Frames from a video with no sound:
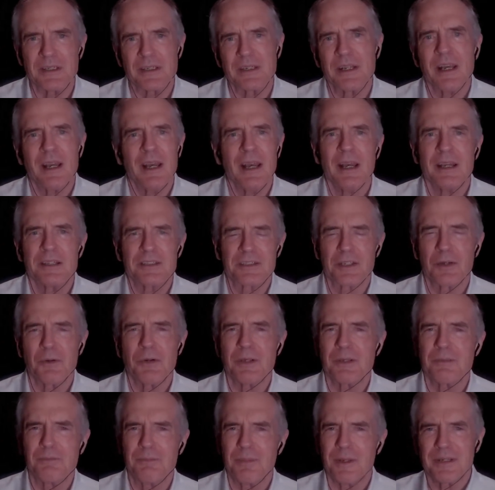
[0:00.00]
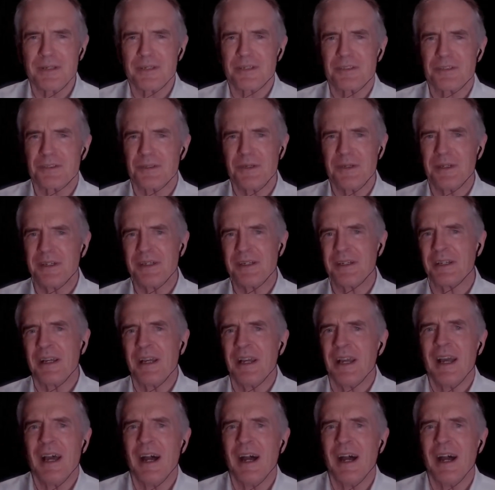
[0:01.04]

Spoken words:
and sowing bigotry.